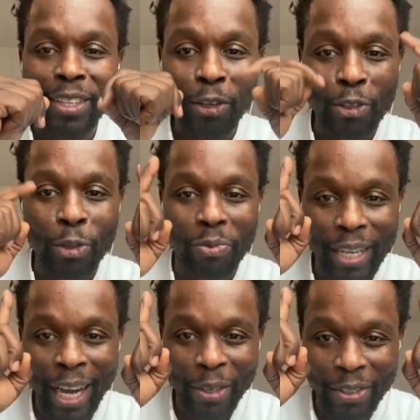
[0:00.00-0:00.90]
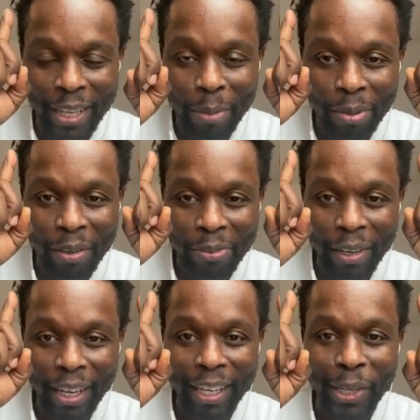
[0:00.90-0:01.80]
YouTube channel is above
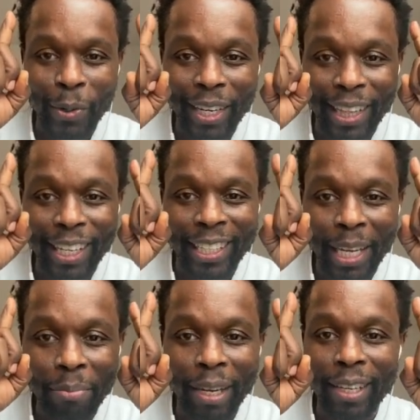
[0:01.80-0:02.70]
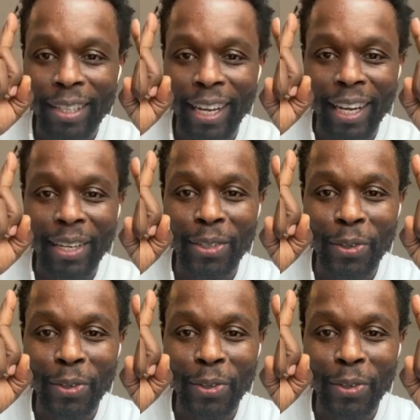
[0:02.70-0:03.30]
your head. Go ahead, click that button now.